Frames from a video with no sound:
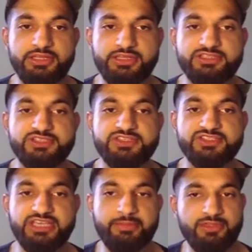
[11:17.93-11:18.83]
This is the
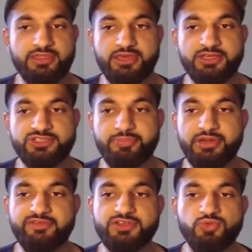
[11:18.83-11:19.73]
same thing as the
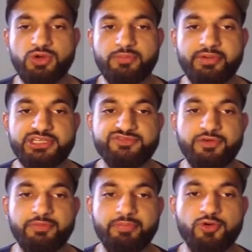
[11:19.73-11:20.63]
previous one, but it's for
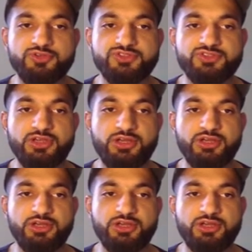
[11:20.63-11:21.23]
posts.